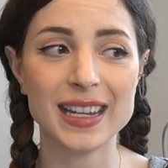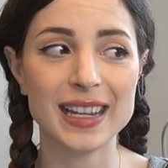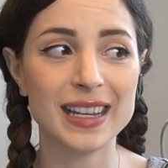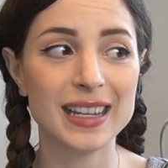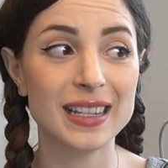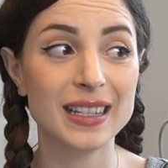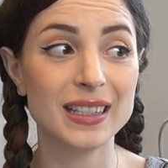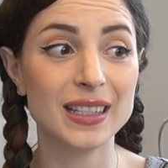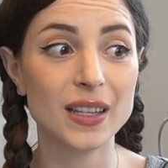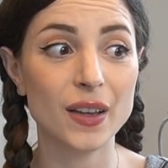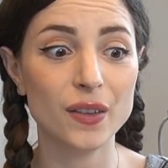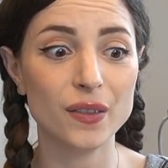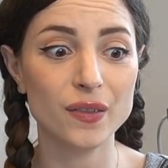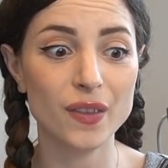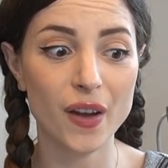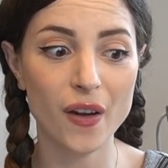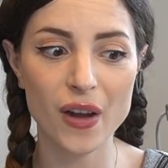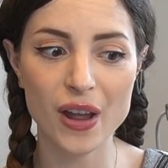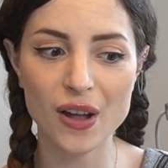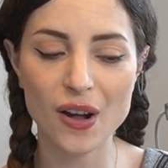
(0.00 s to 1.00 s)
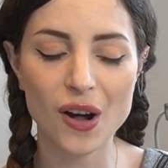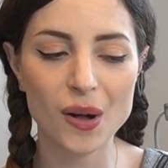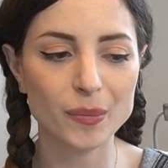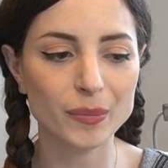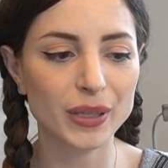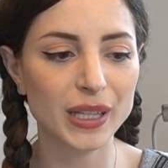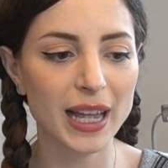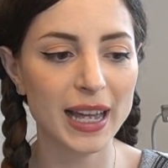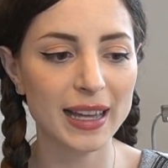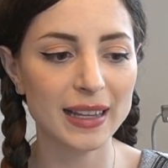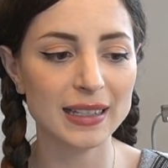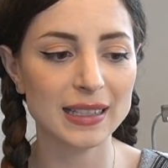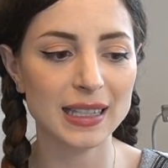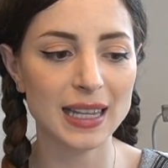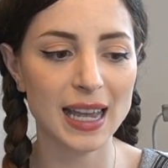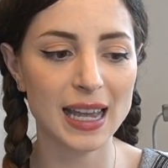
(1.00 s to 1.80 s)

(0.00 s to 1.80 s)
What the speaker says: is very complex.